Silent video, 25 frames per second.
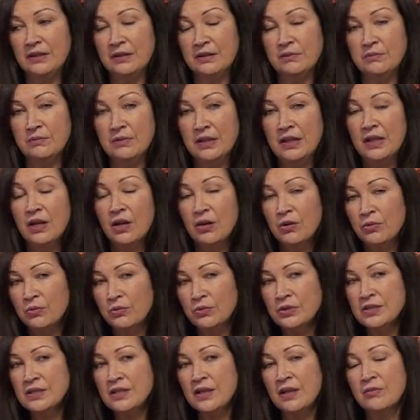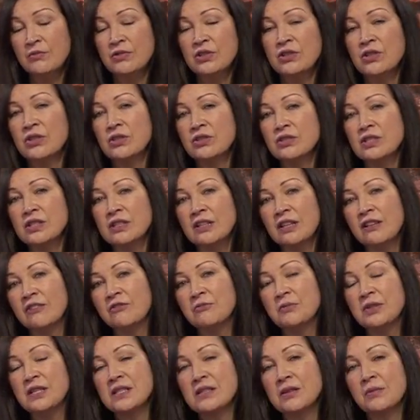And one time the doctor
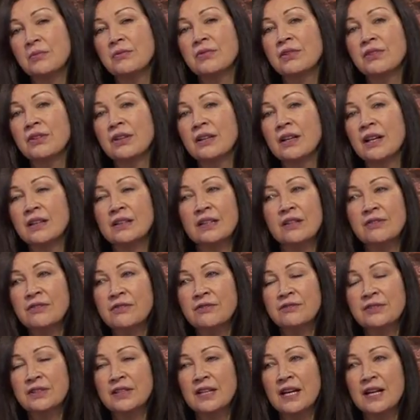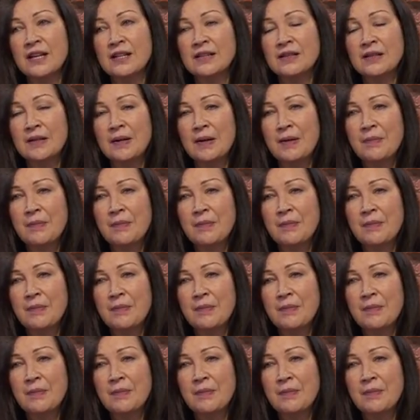gave me something I'll never forget.